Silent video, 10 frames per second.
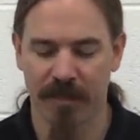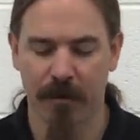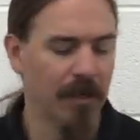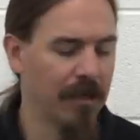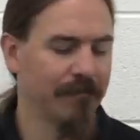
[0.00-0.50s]

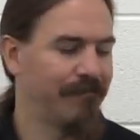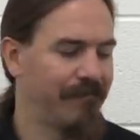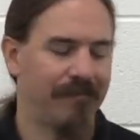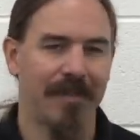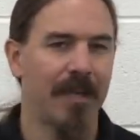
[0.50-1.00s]
So
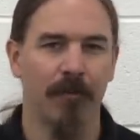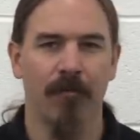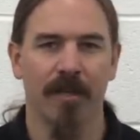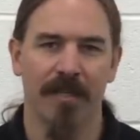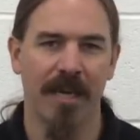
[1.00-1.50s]
they didn't
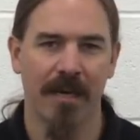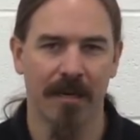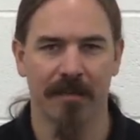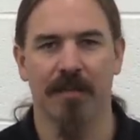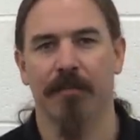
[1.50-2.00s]
want to take
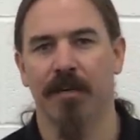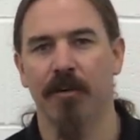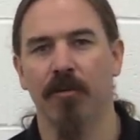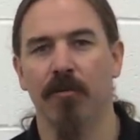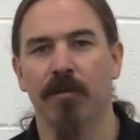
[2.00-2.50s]
on something
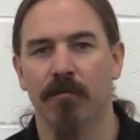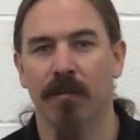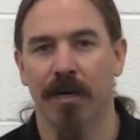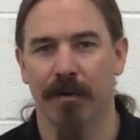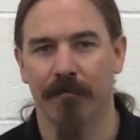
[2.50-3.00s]
new,
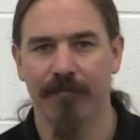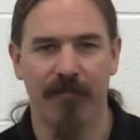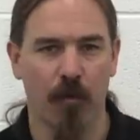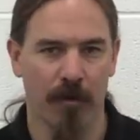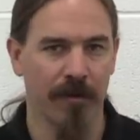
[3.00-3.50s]
um,
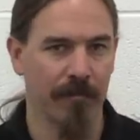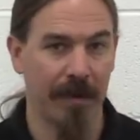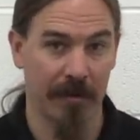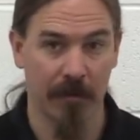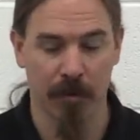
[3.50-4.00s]
foreign
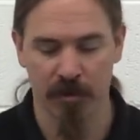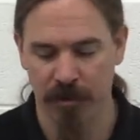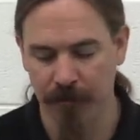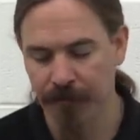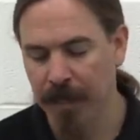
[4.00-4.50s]
and
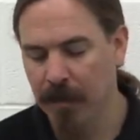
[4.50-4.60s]
commercial.